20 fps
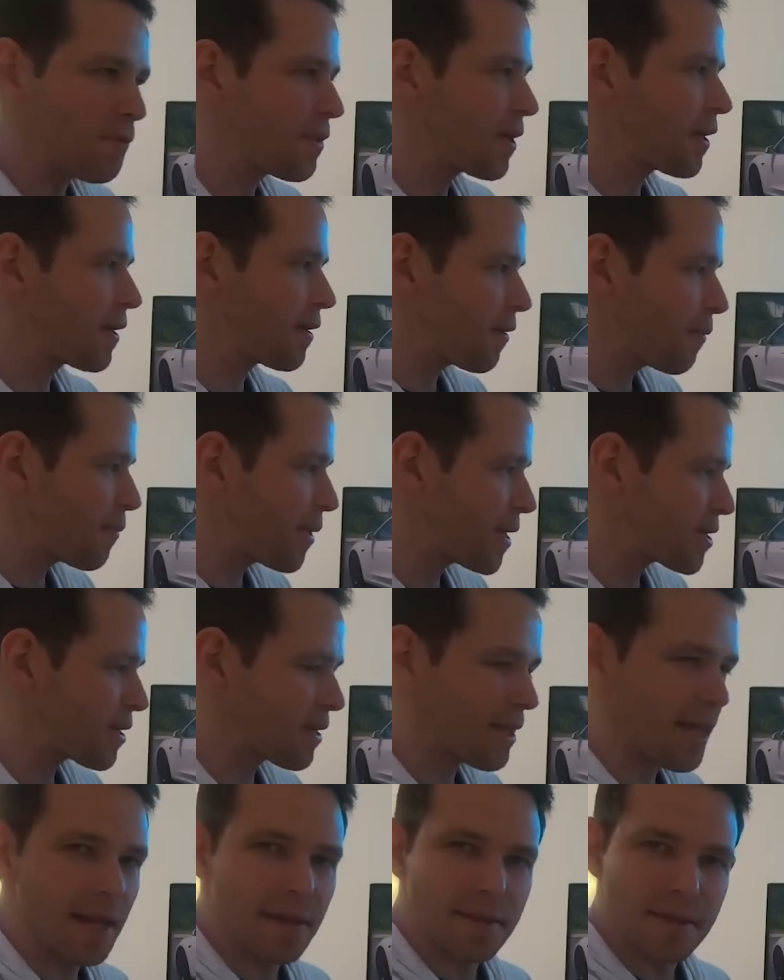then imagine
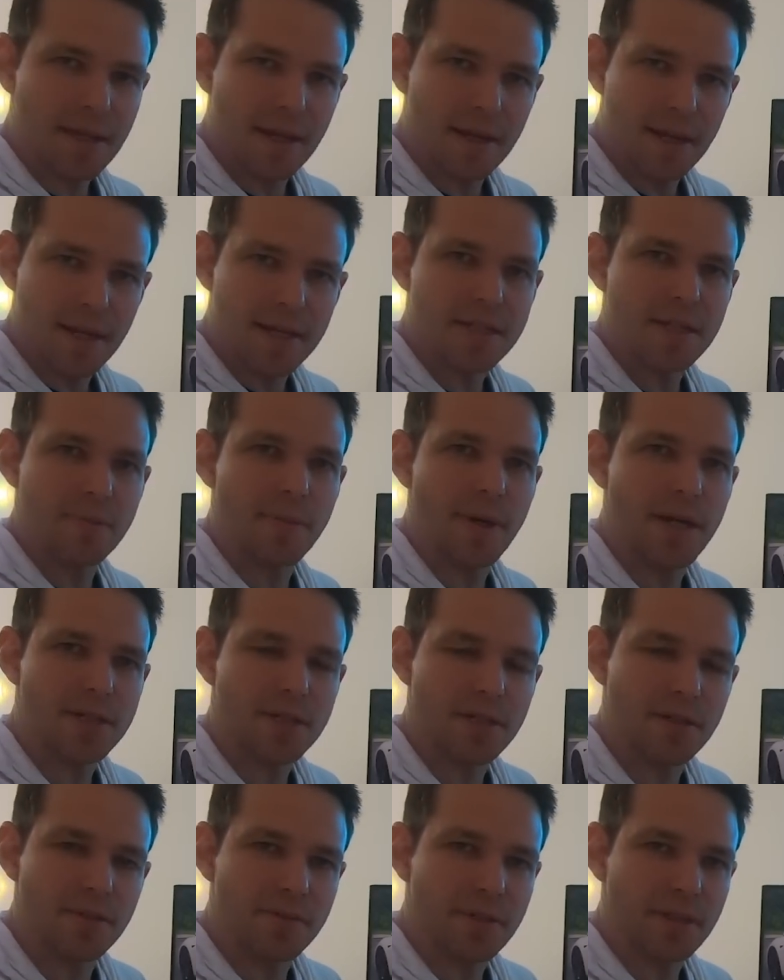that
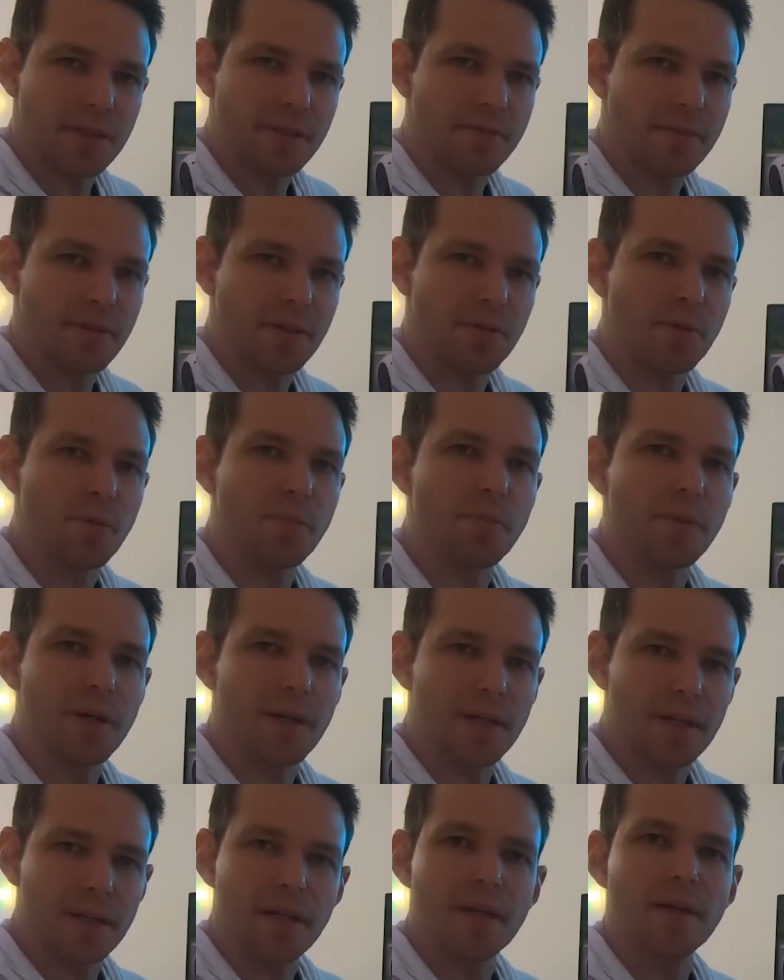estimation of delivery will
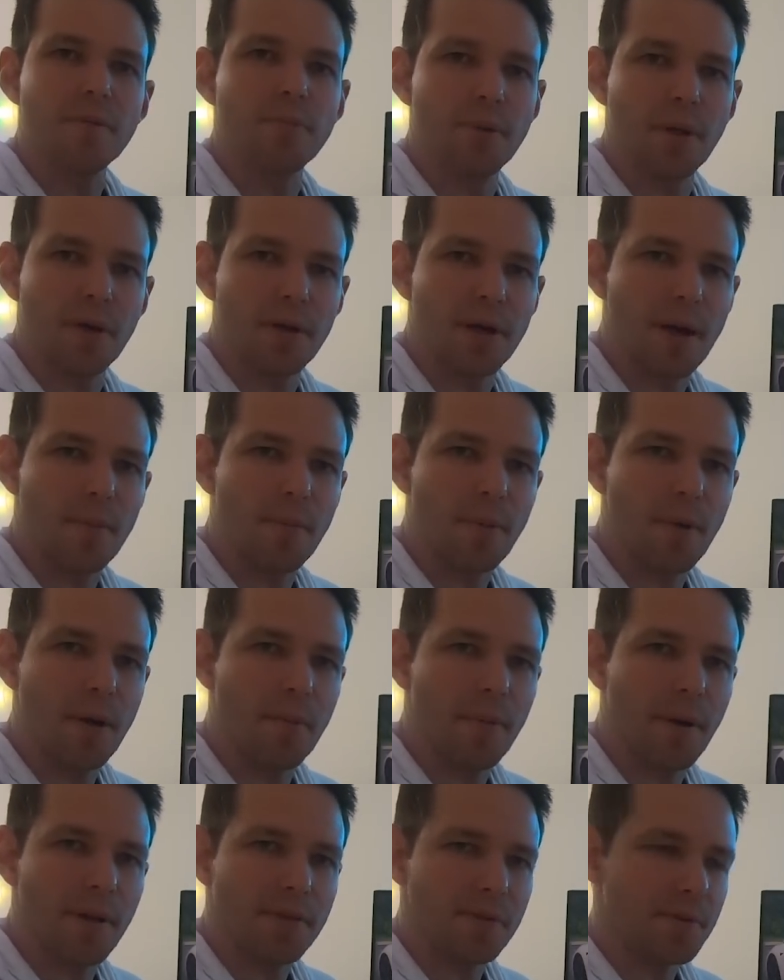be blown out by a
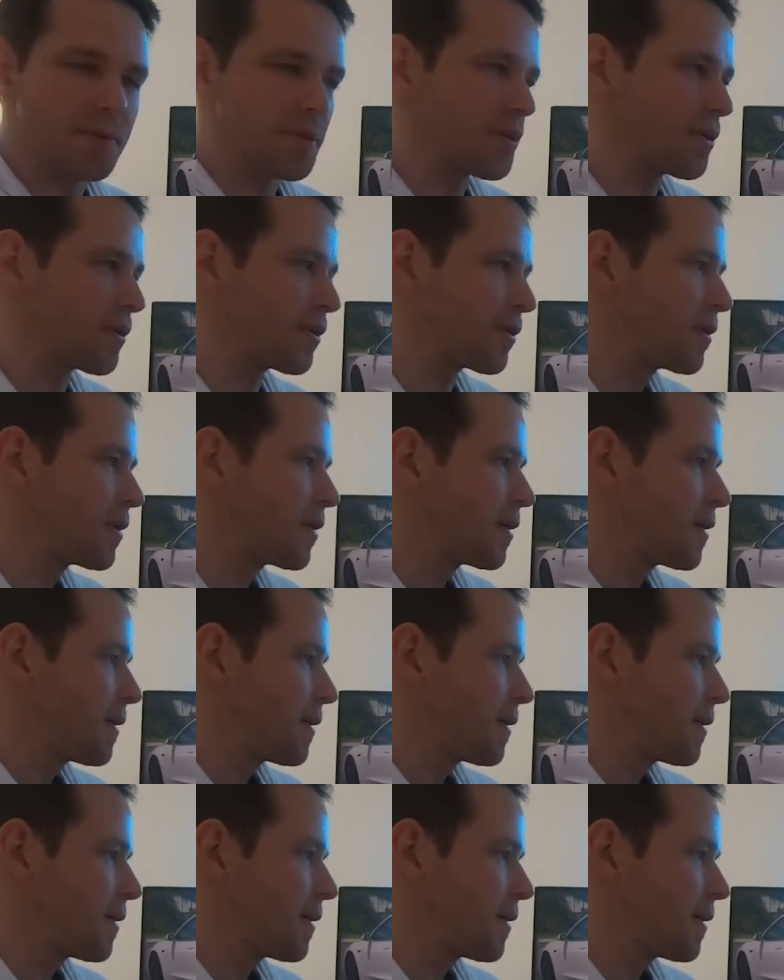month or two.